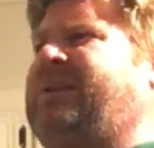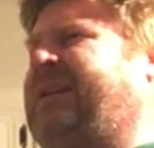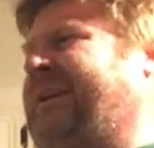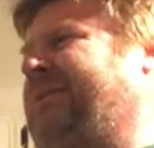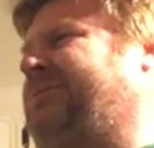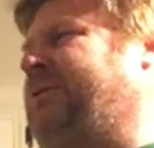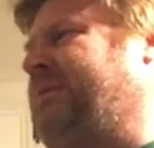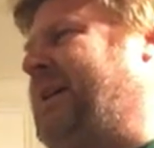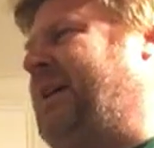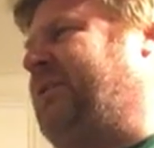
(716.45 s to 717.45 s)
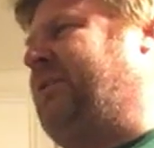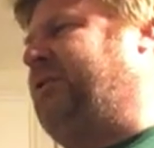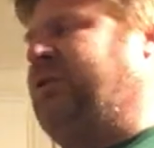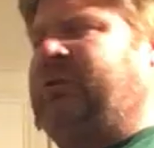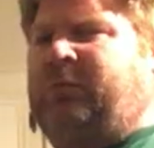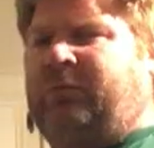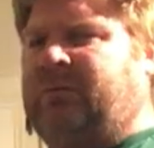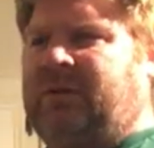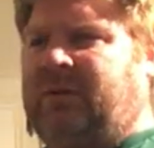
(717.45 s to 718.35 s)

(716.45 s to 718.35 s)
in like 2002,